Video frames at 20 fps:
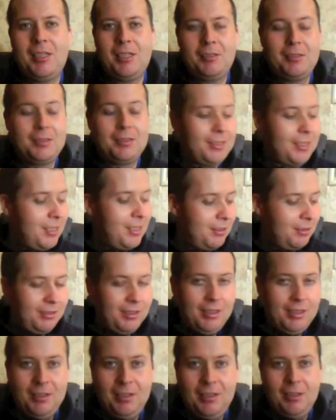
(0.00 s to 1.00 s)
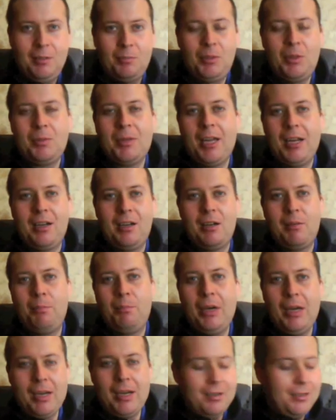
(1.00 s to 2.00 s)
I intend to probably
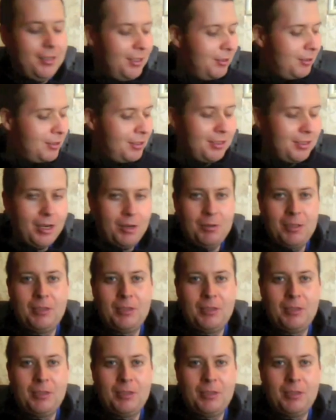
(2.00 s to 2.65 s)
get on a buy it now,